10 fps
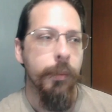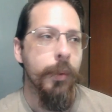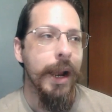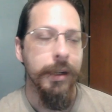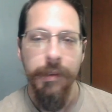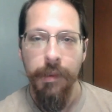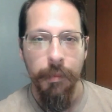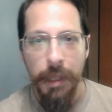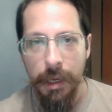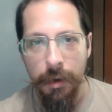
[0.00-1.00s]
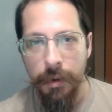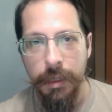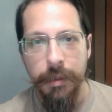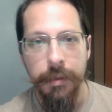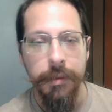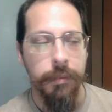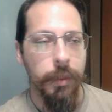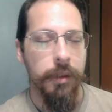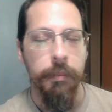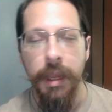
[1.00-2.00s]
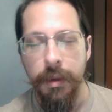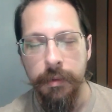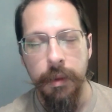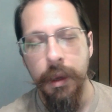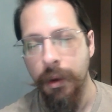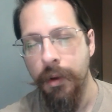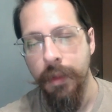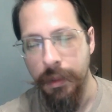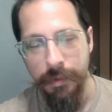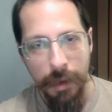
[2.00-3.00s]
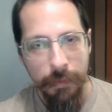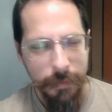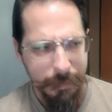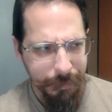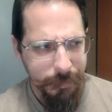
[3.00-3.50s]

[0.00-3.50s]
how practiced the player is, what the meta is like, all that stuff.